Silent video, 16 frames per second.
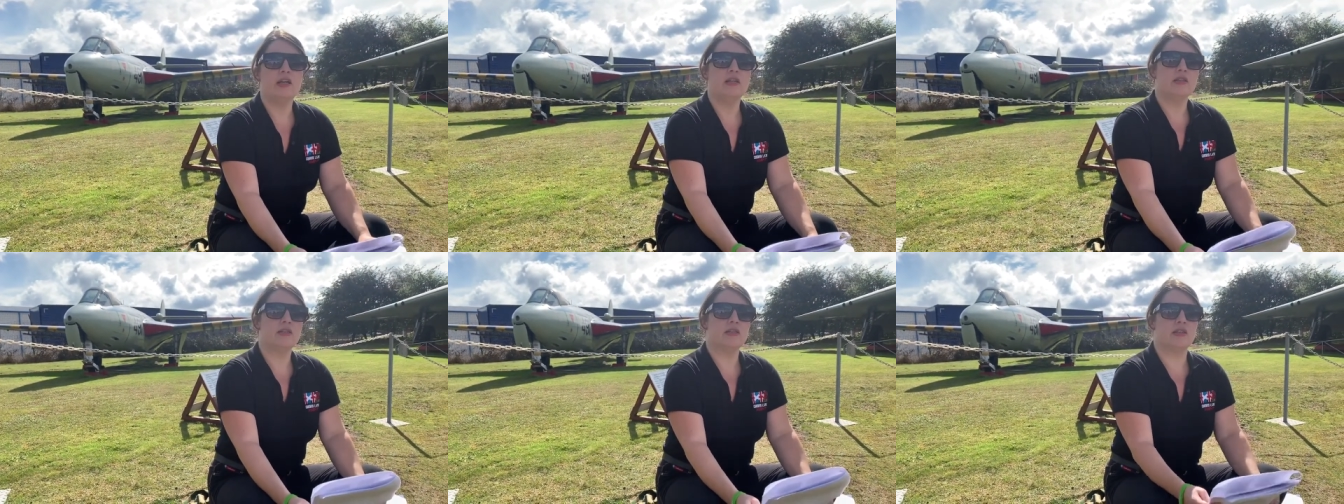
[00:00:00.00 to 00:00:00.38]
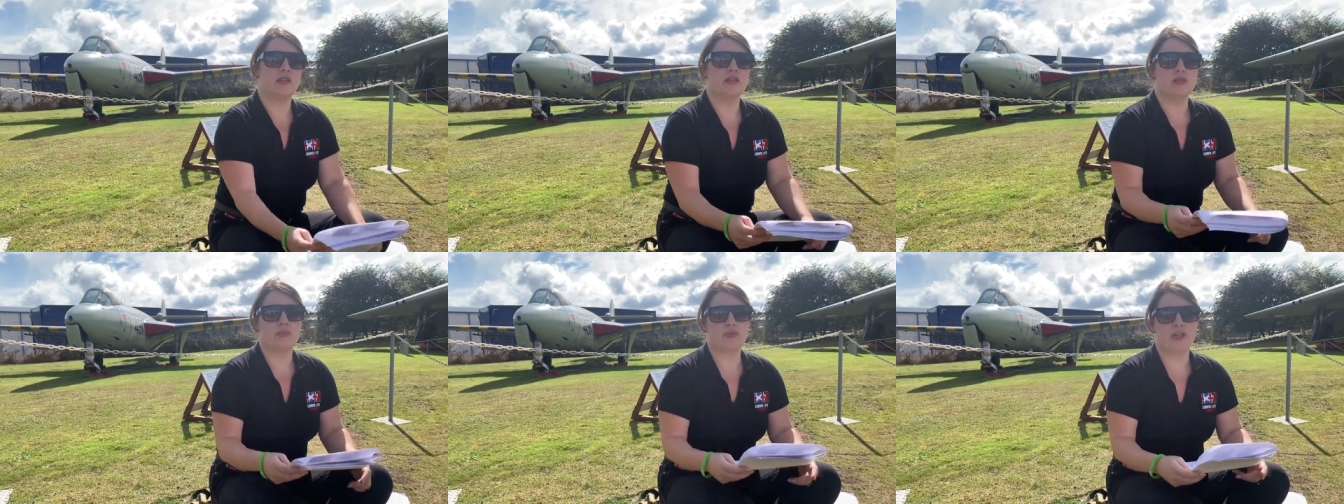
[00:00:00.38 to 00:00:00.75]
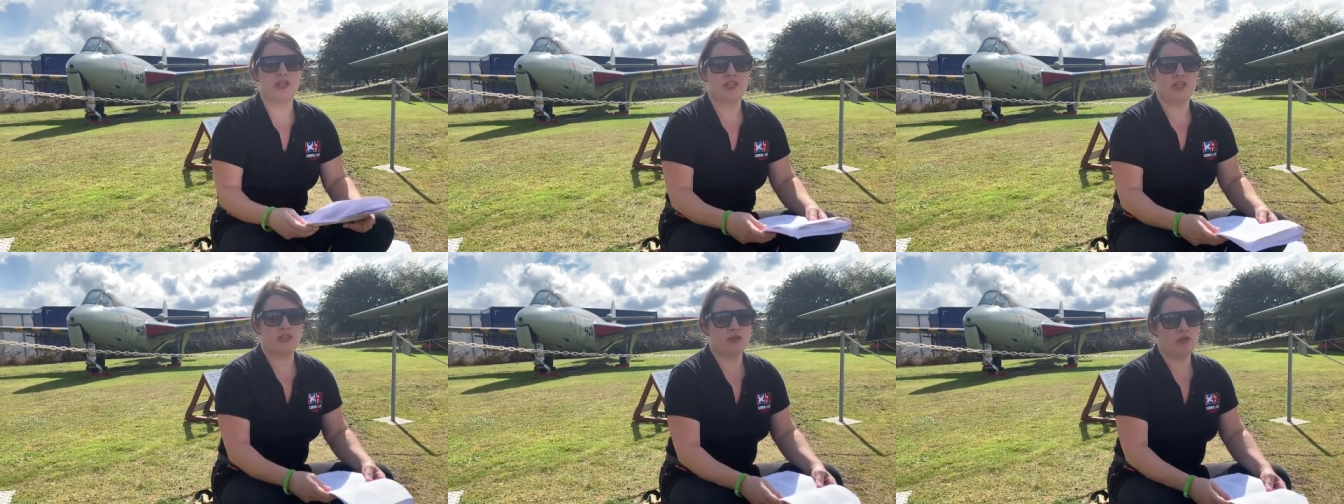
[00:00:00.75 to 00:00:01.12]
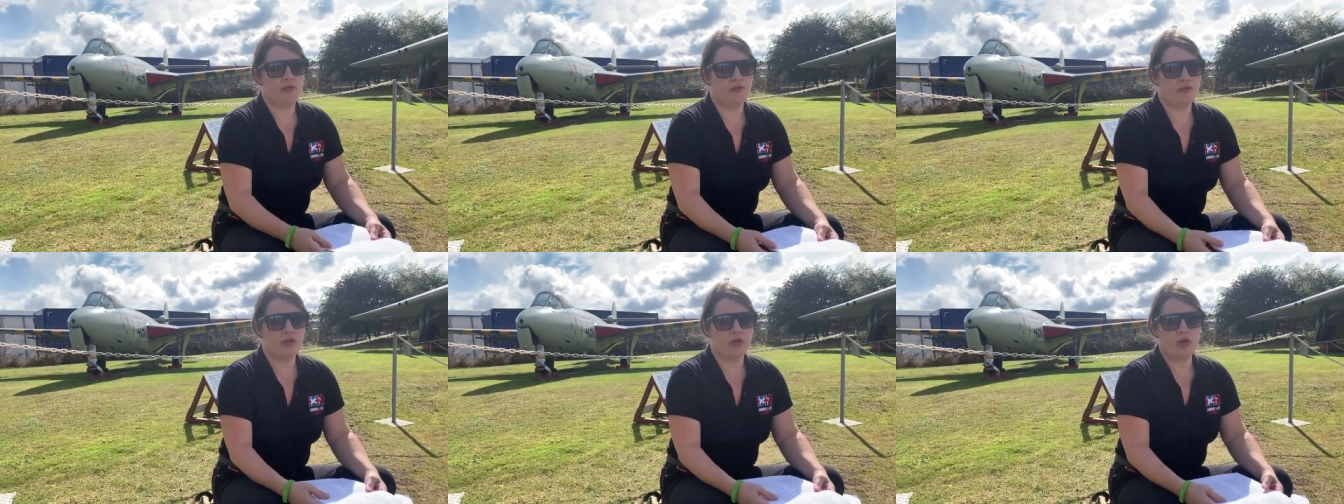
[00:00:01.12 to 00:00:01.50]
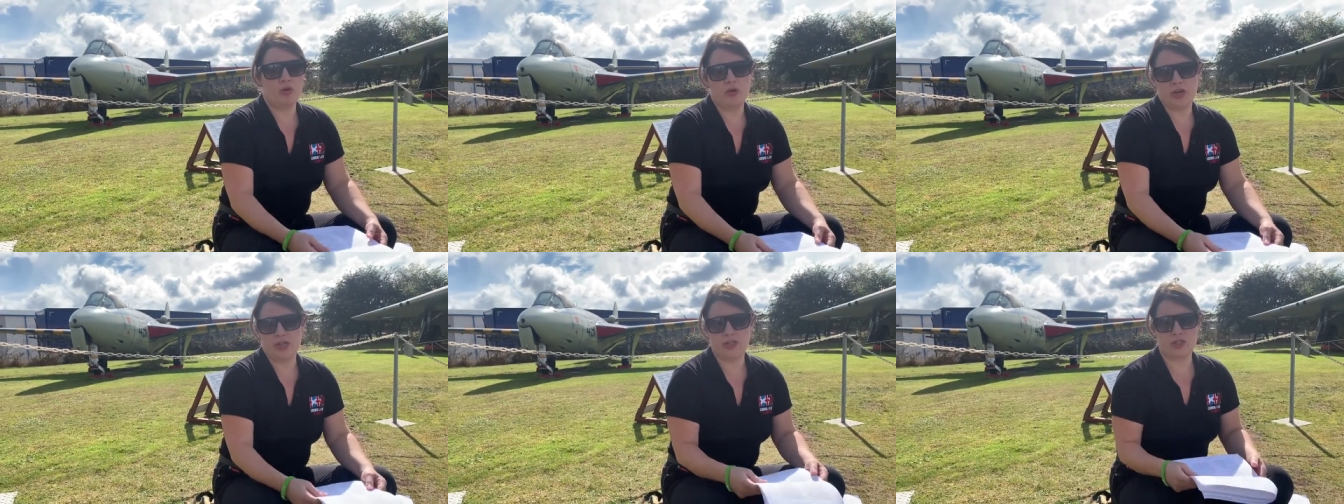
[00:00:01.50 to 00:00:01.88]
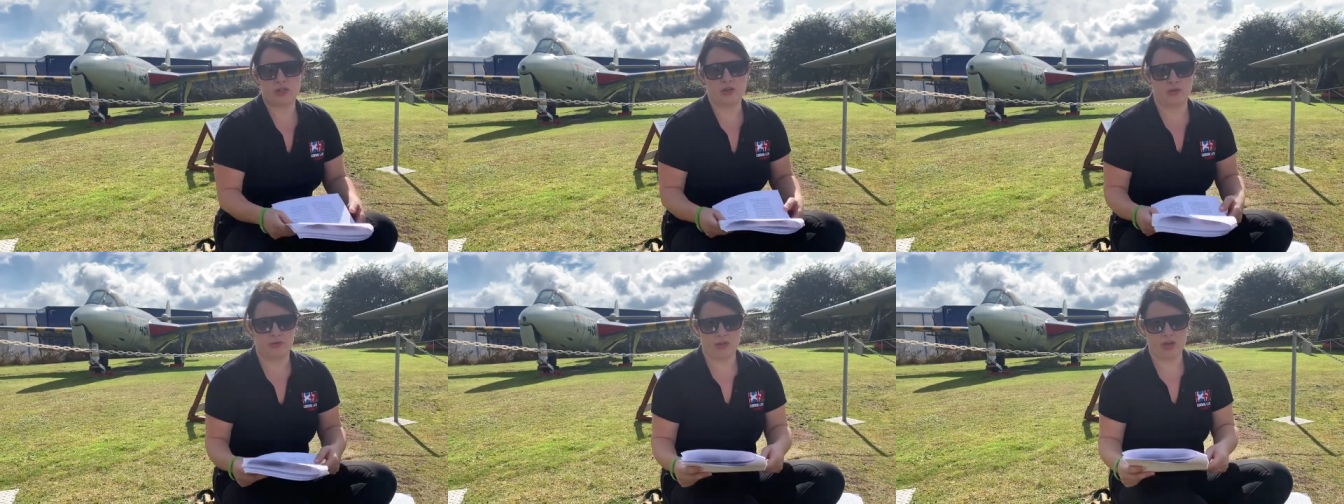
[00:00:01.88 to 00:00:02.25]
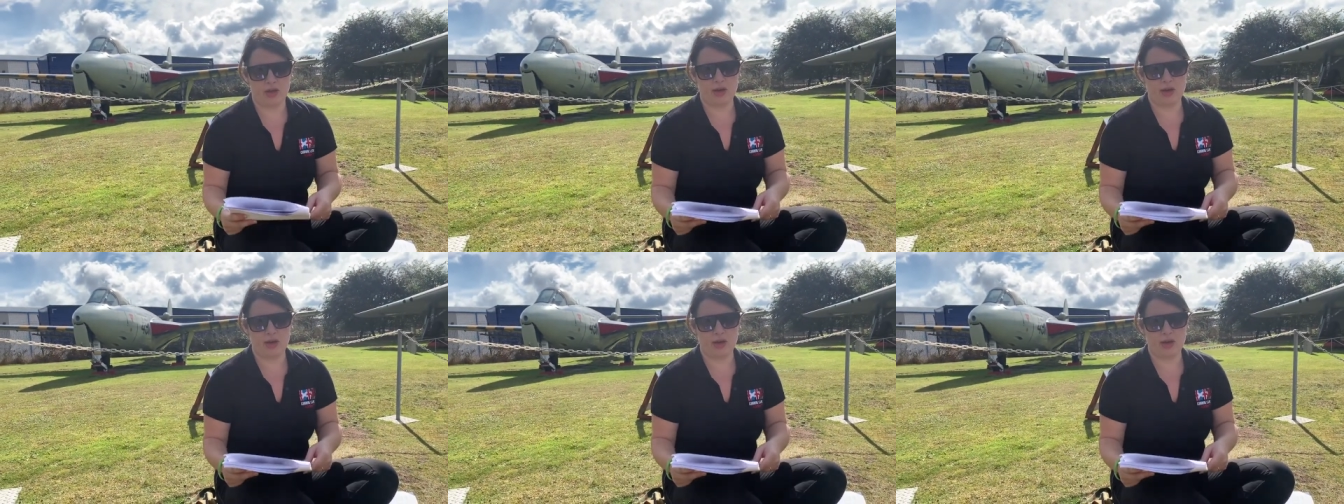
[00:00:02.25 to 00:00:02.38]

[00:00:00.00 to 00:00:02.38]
since breaches of the coronation oath,